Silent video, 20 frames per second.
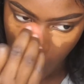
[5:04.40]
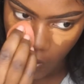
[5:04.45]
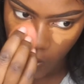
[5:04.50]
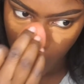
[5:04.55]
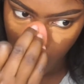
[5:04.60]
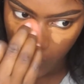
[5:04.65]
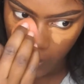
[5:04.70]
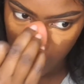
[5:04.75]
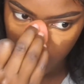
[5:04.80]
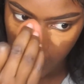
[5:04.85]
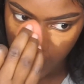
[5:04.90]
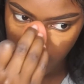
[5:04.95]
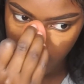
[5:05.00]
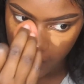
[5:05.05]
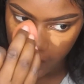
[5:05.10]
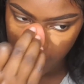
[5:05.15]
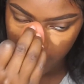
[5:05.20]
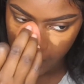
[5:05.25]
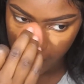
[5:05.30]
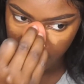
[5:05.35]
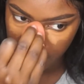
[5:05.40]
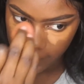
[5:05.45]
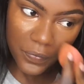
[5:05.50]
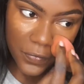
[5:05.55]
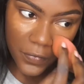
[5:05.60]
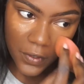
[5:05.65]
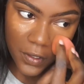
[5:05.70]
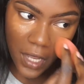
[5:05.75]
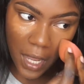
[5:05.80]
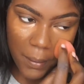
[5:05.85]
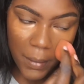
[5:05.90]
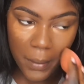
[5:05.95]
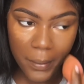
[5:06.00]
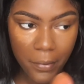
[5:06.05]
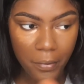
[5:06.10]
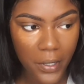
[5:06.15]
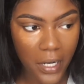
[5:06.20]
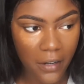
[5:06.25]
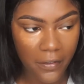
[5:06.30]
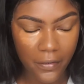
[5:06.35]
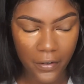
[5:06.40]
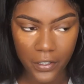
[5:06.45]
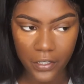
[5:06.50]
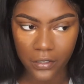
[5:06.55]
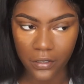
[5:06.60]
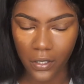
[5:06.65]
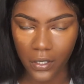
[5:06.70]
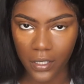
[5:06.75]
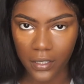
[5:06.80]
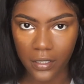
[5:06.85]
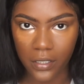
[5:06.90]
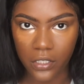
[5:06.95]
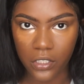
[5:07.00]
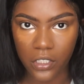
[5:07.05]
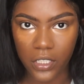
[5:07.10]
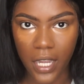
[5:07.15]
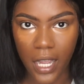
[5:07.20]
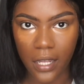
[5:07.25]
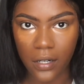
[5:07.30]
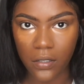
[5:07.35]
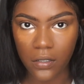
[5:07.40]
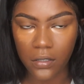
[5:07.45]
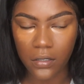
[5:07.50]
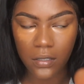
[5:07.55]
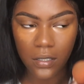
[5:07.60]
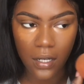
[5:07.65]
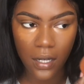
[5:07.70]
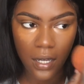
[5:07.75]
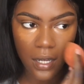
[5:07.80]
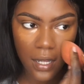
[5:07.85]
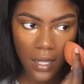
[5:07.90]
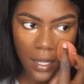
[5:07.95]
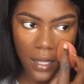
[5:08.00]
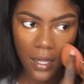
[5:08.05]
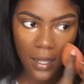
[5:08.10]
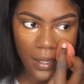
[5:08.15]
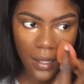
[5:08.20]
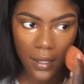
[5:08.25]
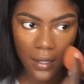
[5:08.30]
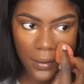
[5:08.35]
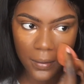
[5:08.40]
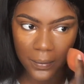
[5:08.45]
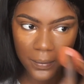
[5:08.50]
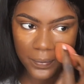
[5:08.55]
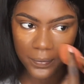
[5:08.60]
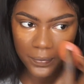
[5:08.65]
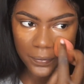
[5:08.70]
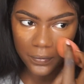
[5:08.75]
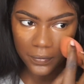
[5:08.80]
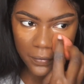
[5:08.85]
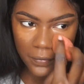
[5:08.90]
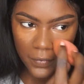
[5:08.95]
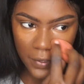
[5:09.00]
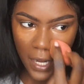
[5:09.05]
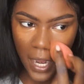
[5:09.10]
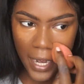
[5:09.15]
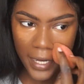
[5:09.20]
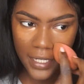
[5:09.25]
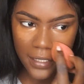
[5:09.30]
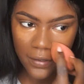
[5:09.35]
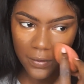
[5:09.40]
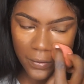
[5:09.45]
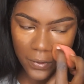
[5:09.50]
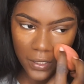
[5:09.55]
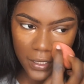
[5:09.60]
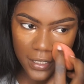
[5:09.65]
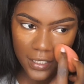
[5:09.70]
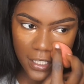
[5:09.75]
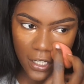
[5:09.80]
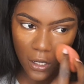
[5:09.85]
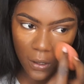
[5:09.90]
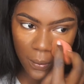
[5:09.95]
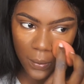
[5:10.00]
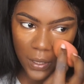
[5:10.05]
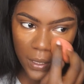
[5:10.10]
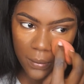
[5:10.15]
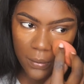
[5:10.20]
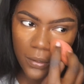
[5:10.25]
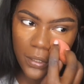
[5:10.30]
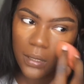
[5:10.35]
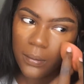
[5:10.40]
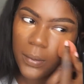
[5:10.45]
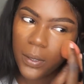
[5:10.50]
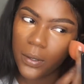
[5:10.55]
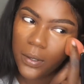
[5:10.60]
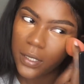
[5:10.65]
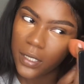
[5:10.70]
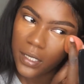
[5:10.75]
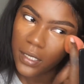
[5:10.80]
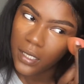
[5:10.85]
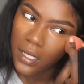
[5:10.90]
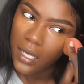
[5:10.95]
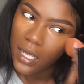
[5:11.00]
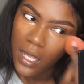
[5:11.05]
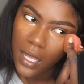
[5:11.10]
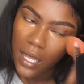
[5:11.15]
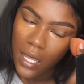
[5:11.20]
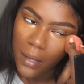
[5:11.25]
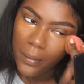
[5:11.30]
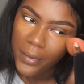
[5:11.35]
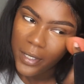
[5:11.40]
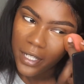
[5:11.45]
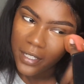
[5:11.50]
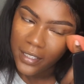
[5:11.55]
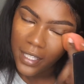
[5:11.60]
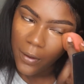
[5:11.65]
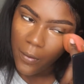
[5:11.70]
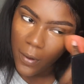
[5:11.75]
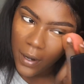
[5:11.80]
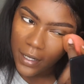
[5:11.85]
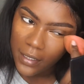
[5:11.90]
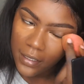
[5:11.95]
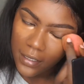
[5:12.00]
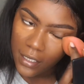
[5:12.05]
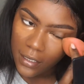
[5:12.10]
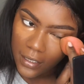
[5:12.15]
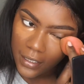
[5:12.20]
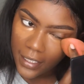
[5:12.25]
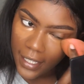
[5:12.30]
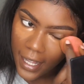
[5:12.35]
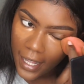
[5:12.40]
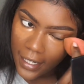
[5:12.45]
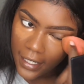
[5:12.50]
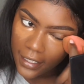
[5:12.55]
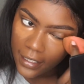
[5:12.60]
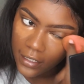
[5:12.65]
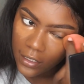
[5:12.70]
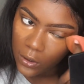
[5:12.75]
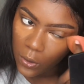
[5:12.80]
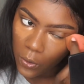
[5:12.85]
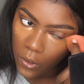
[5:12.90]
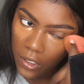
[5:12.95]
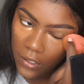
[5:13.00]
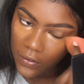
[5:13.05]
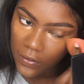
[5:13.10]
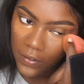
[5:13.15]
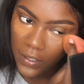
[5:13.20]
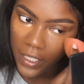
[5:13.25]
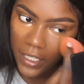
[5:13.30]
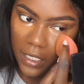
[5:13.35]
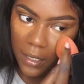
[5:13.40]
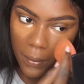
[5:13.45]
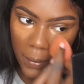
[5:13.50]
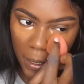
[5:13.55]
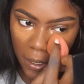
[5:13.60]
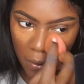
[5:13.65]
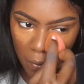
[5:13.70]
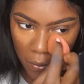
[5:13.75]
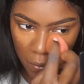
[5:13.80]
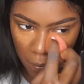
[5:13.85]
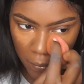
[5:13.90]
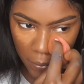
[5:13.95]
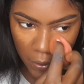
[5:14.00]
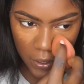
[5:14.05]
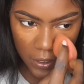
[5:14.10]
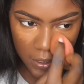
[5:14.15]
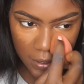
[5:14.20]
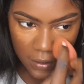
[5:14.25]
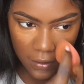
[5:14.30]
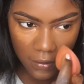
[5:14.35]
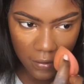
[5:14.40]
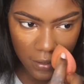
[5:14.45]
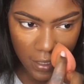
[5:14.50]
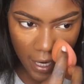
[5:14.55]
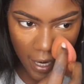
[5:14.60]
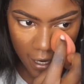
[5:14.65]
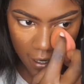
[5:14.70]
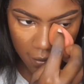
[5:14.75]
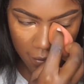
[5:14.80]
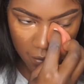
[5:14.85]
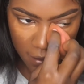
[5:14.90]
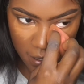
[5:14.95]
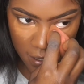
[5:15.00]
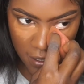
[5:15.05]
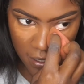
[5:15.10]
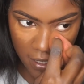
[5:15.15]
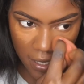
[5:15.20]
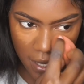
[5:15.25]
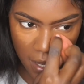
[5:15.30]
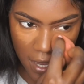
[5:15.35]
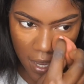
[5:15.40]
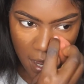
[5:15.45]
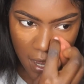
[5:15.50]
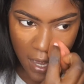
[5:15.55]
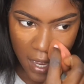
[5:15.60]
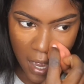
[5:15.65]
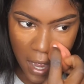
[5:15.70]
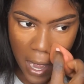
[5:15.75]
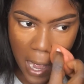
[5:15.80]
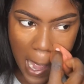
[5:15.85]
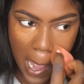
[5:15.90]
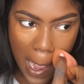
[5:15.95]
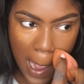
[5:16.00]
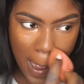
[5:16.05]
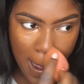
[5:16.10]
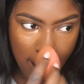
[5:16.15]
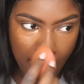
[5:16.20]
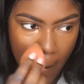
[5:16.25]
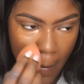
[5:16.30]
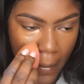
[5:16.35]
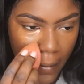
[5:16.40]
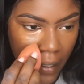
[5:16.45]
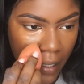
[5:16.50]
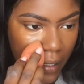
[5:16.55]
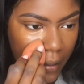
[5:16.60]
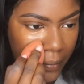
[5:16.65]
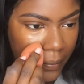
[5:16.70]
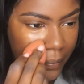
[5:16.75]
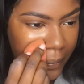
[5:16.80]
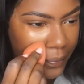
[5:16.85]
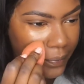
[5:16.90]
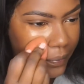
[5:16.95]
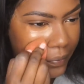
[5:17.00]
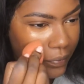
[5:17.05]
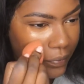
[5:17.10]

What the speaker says: whole life. I remember when I first started this channel, I didn't really tell people about it because I wanted to look at it sort of like my own personal diary, to